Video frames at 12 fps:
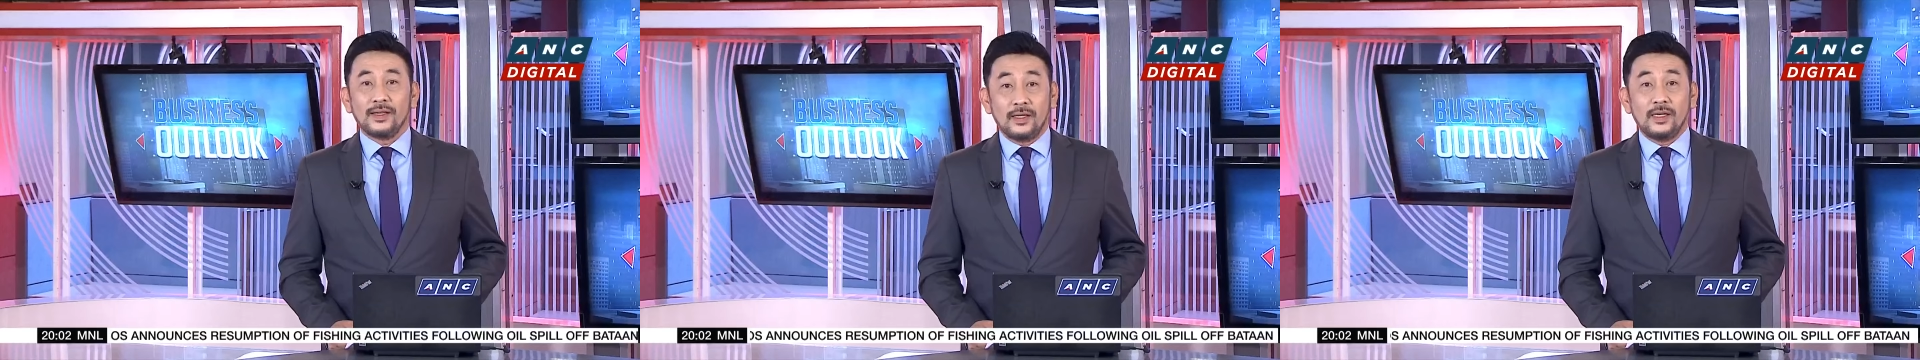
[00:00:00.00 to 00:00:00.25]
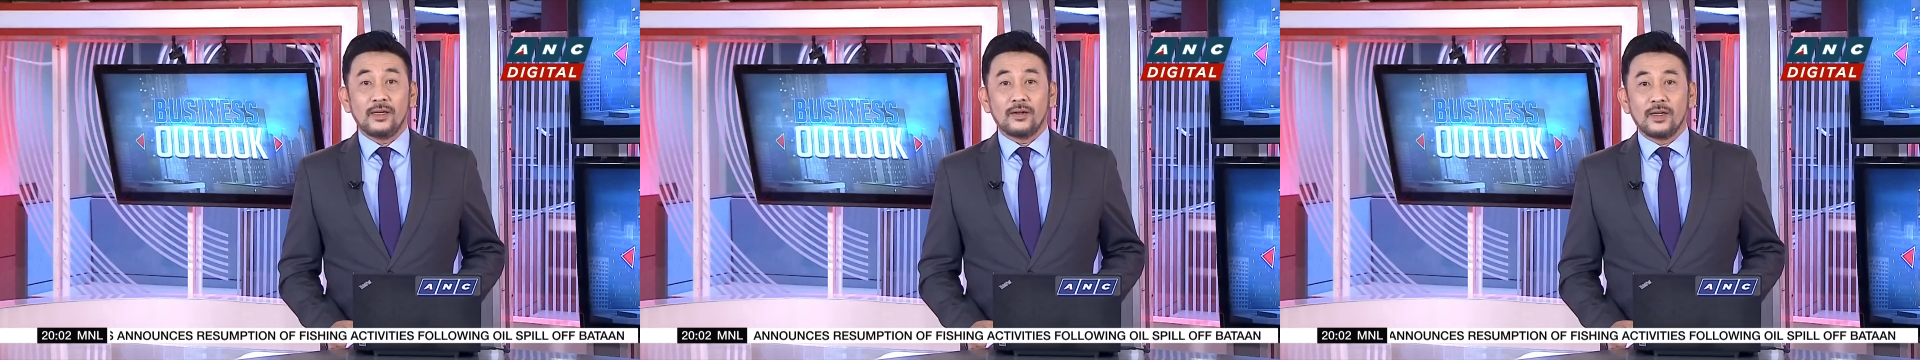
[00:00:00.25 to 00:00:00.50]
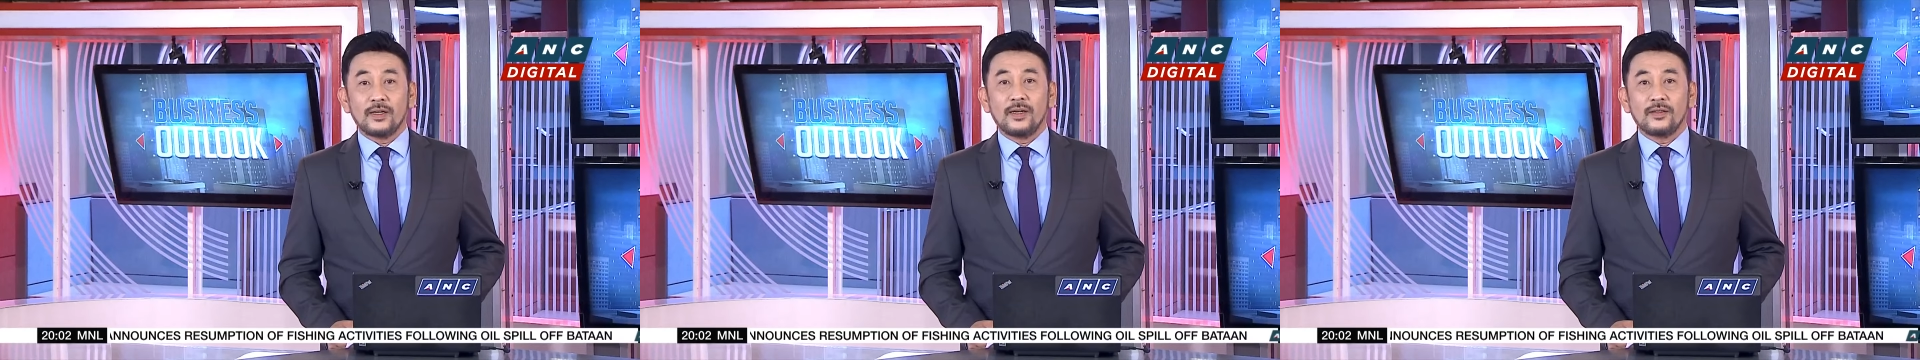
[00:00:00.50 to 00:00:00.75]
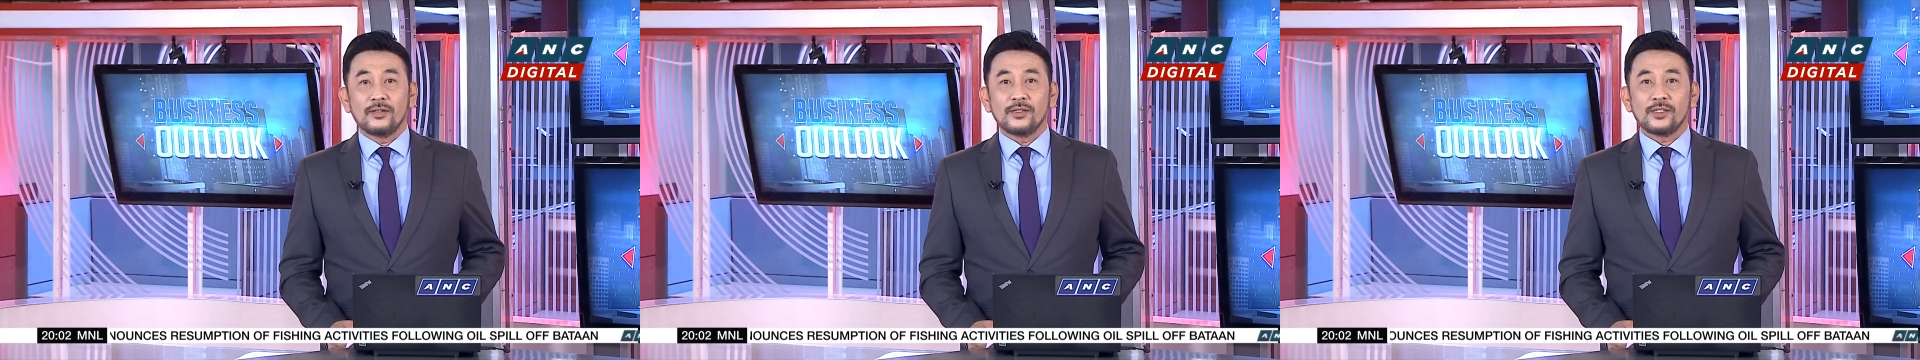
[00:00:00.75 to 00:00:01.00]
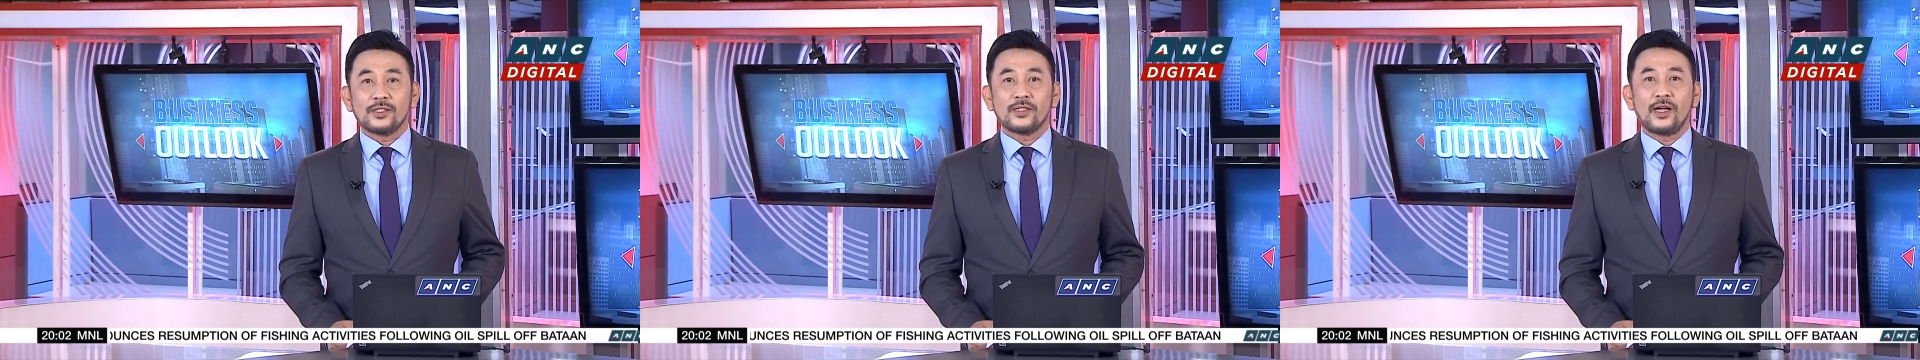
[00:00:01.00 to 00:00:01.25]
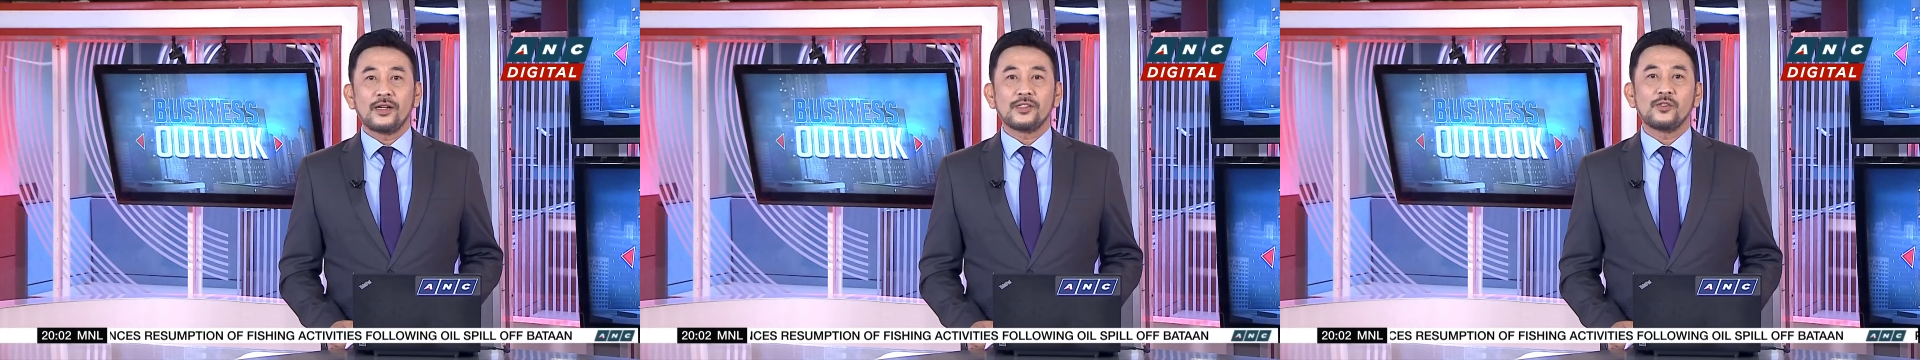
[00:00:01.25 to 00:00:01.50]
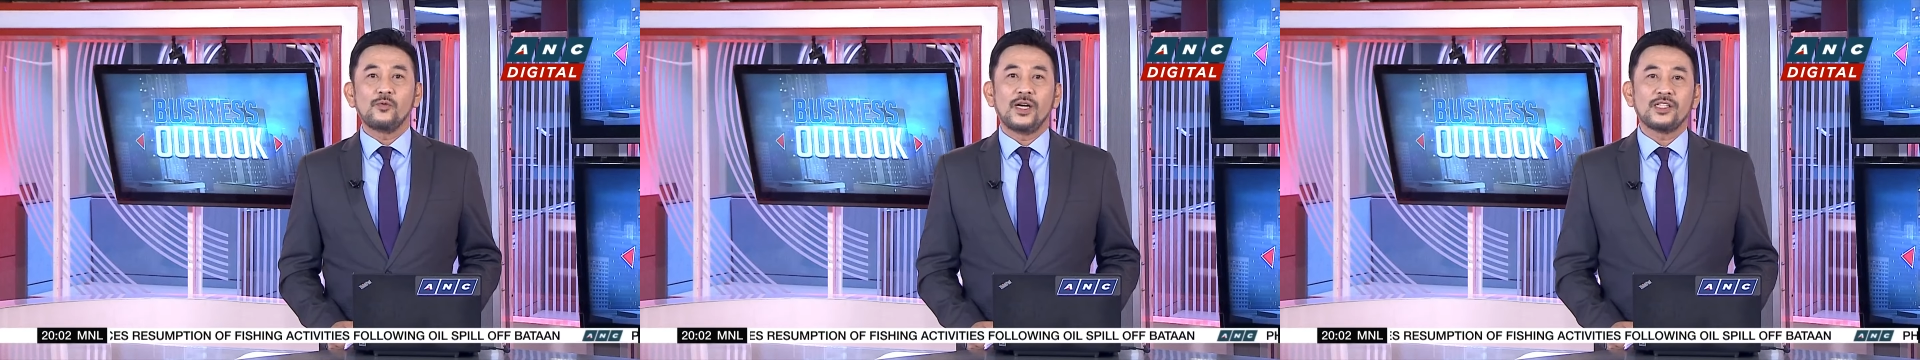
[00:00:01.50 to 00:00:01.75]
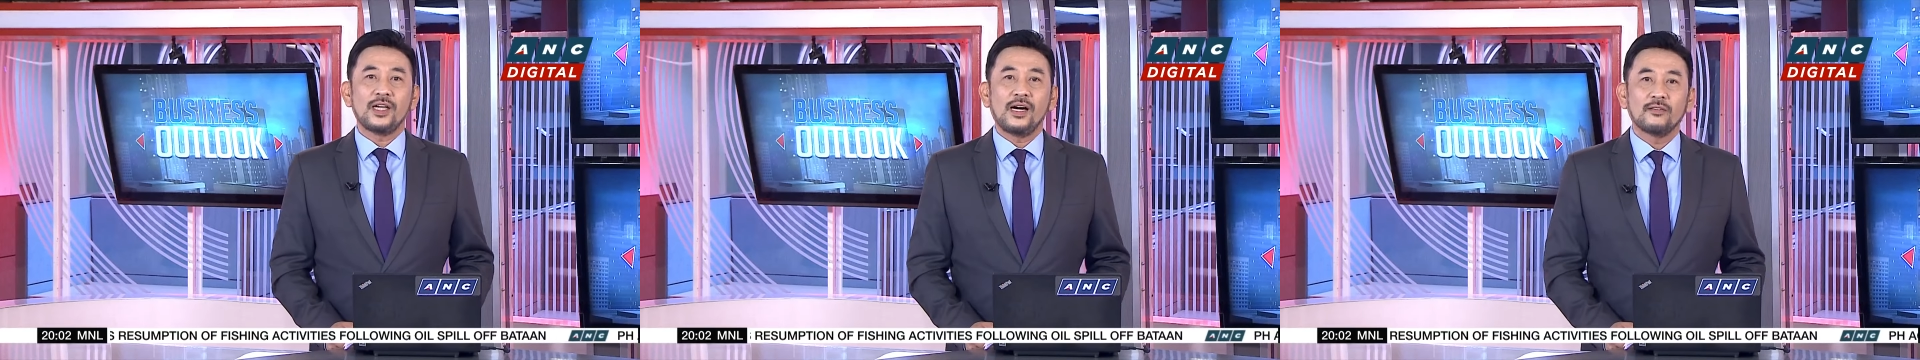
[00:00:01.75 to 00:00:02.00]
Here are other stocks to
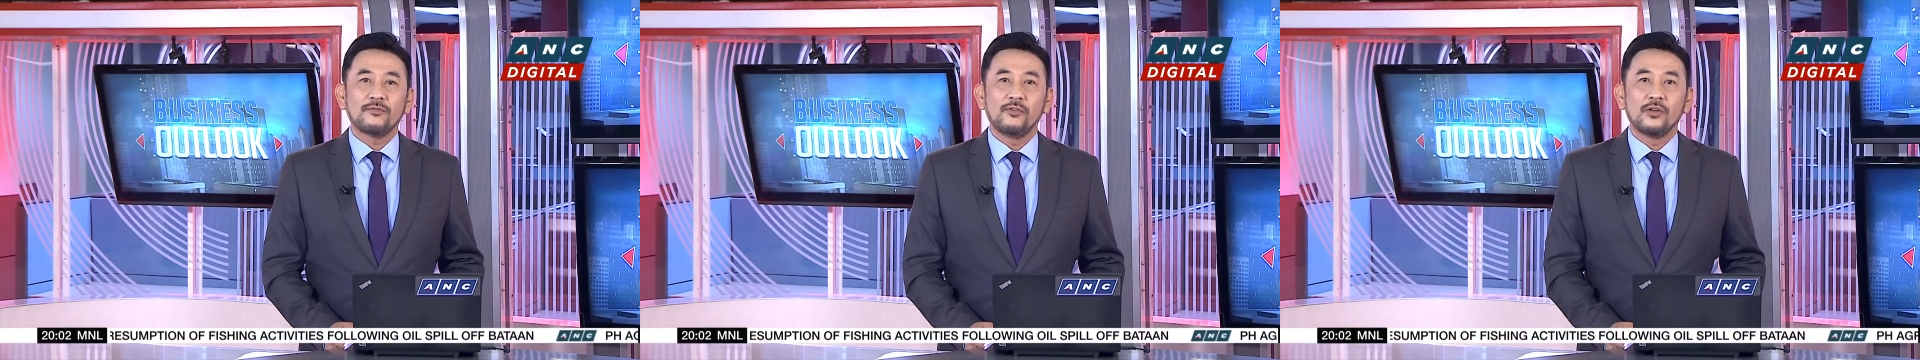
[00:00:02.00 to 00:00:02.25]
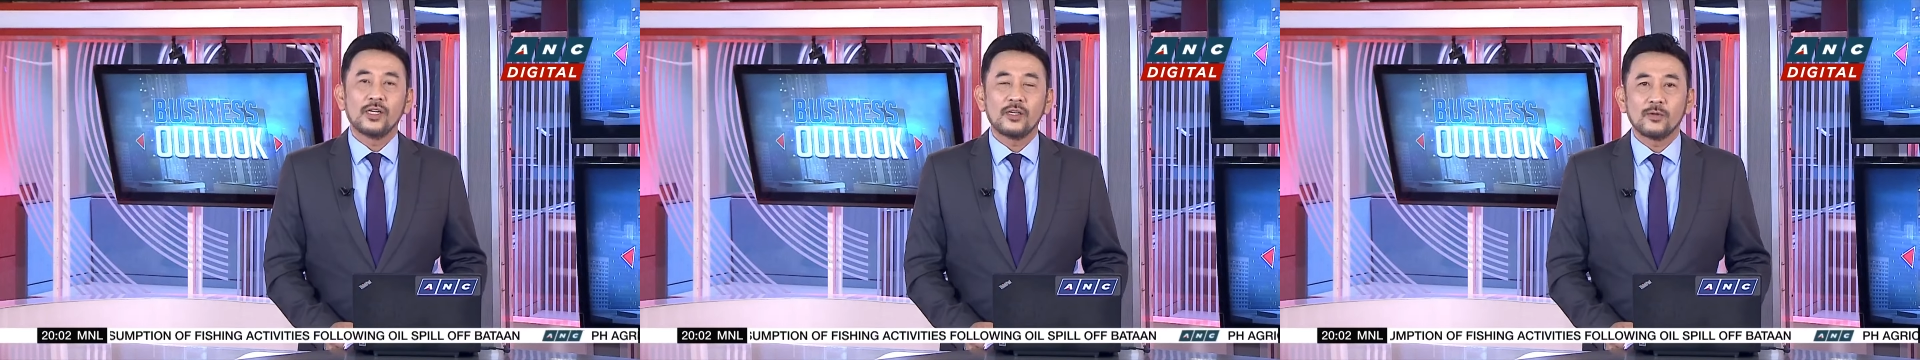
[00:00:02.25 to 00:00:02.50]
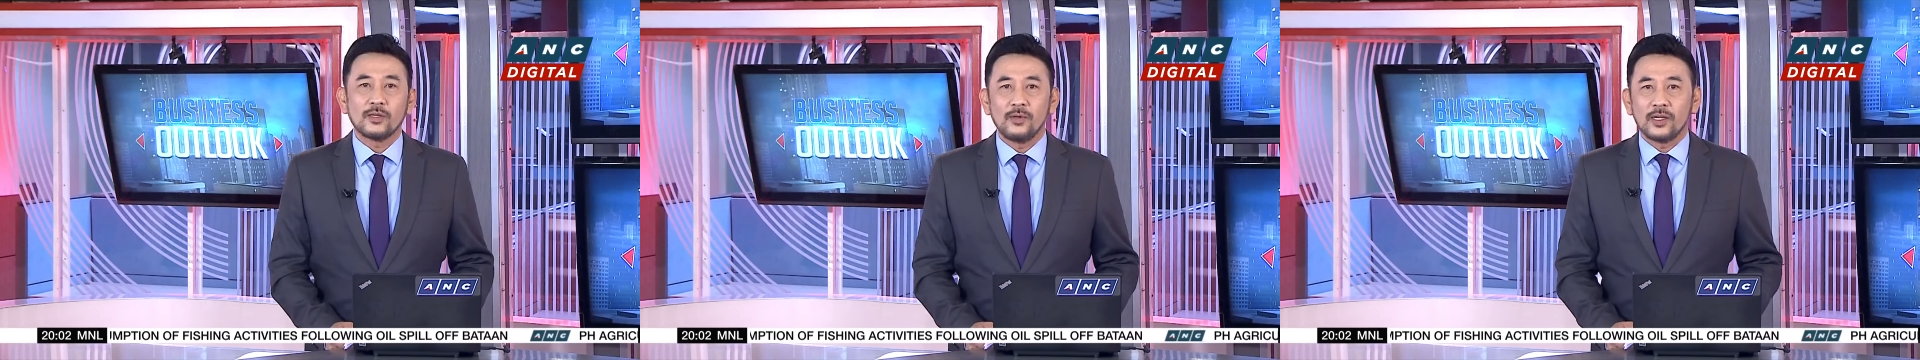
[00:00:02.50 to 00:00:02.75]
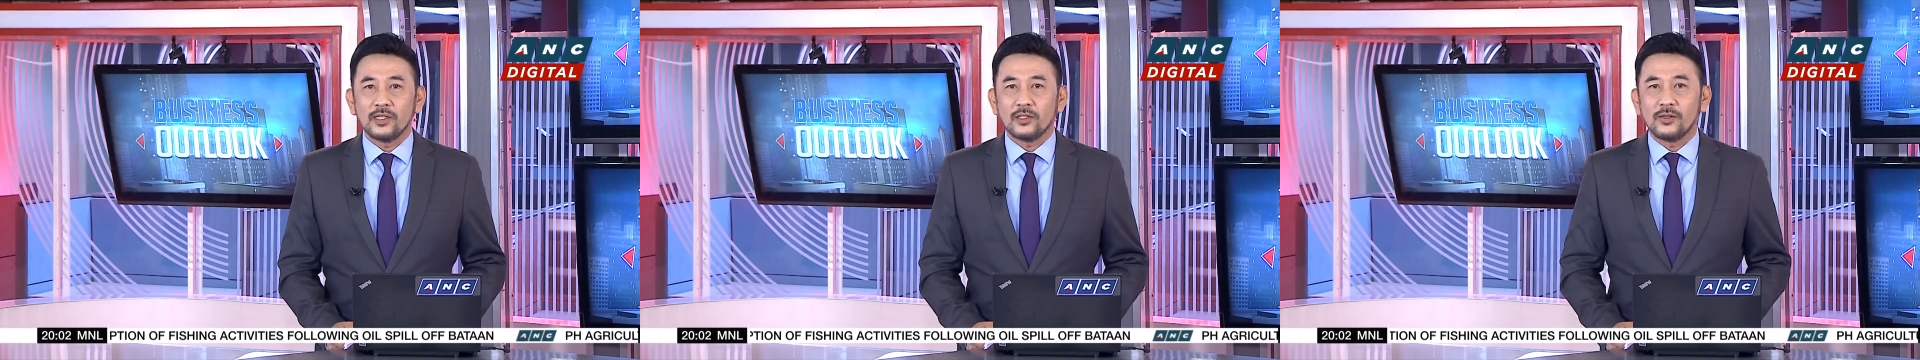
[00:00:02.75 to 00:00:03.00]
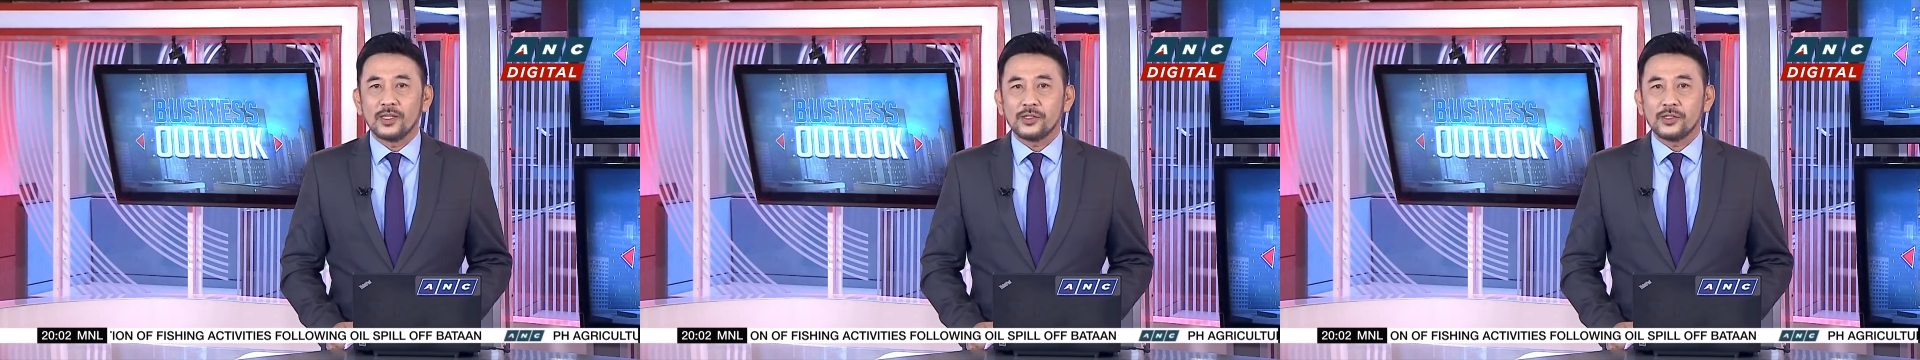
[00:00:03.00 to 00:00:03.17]
watch out for. We're monitoring